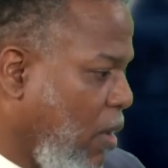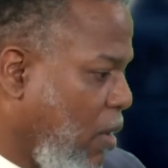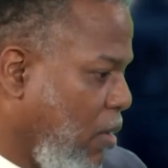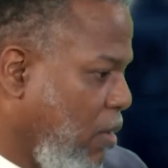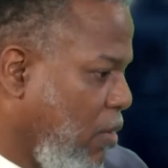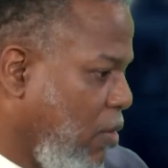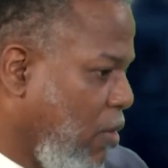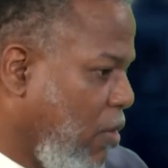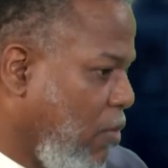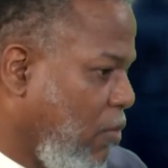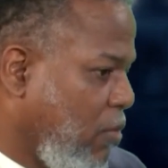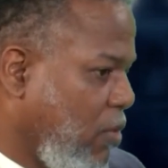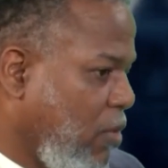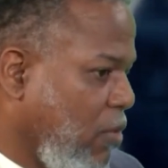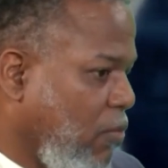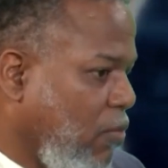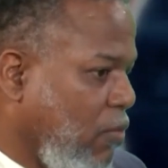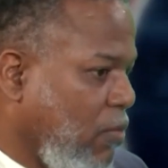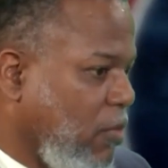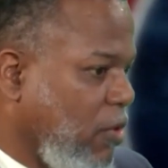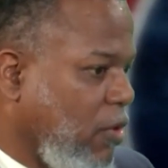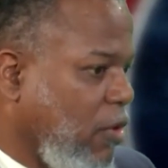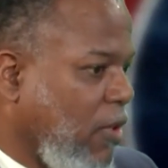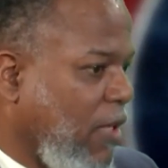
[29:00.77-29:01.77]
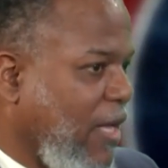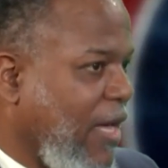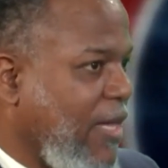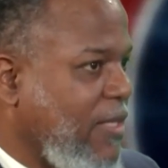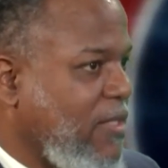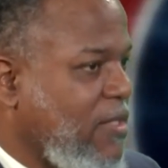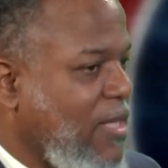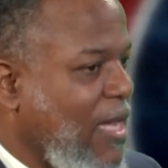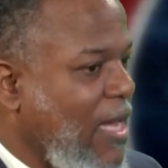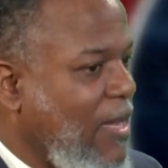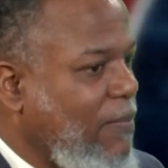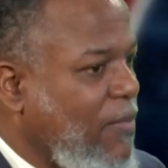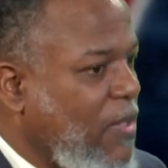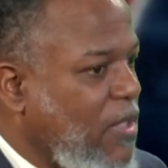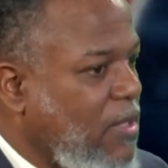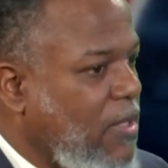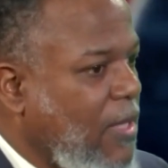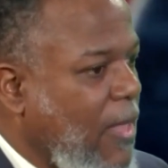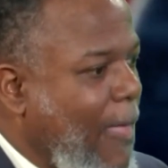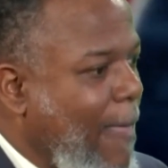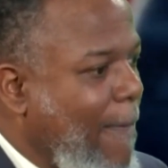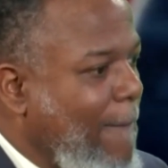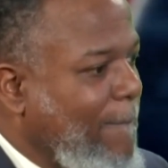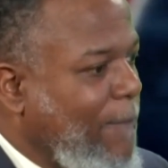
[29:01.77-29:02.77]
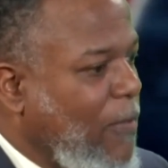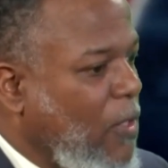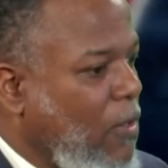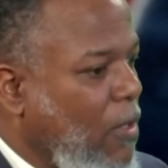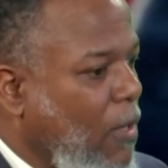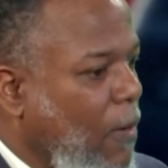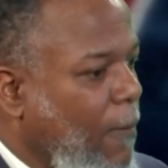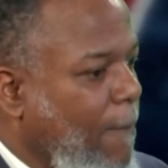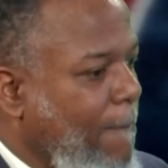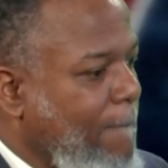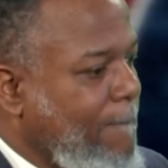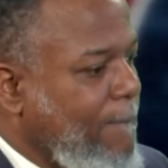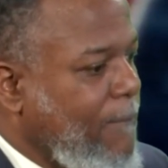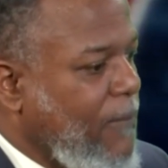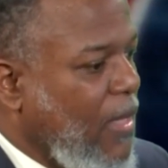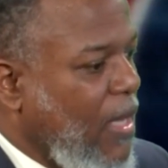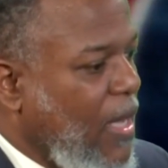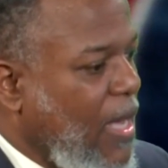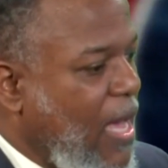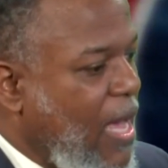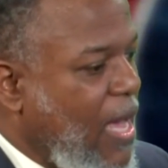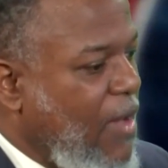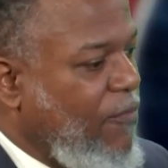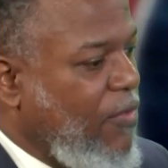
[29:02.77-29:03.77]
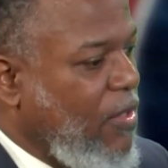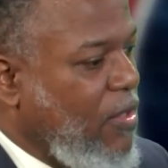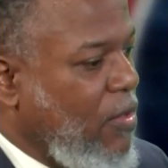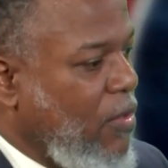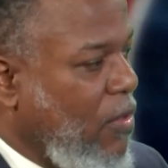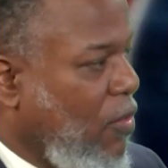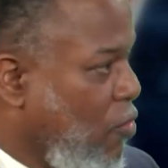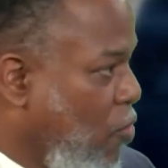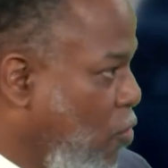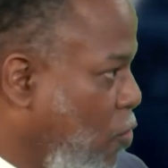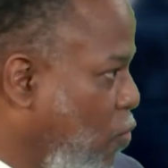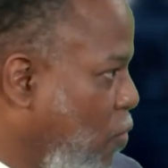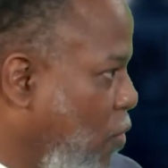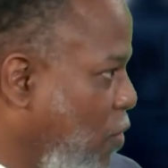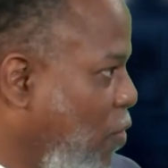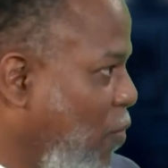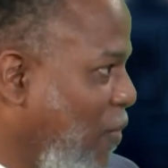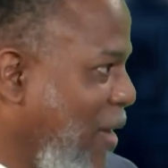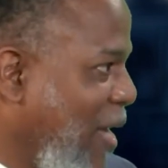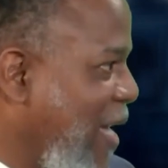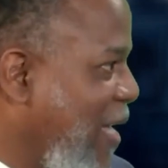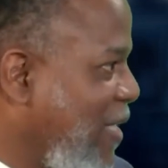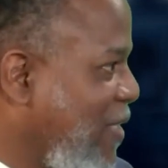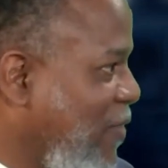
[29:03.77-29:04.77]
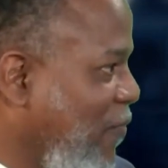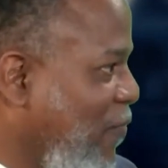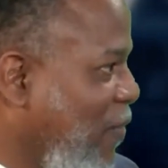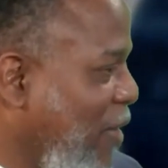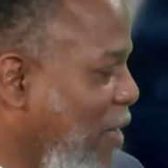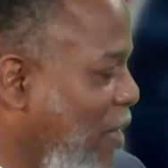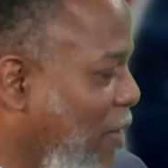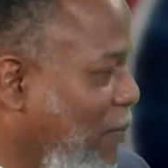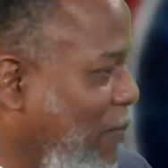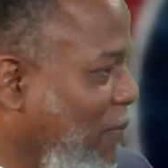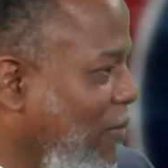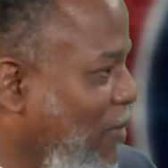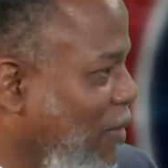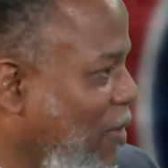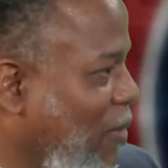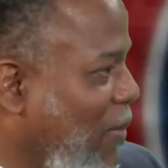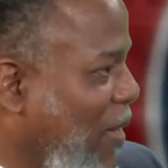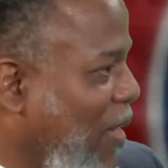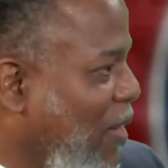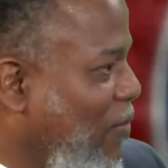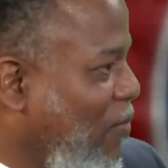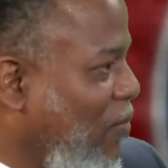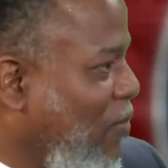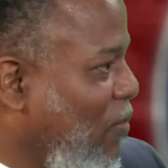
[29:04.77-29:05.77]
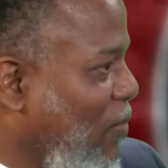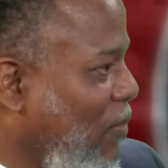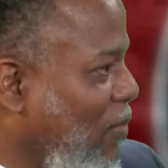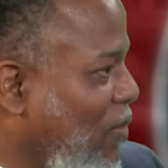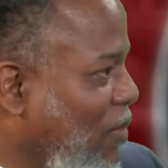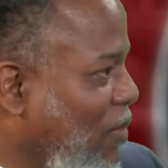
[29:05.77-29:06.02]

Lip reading: you know, to your last statement. You know, having, you know, you were asking for help, and nobody, you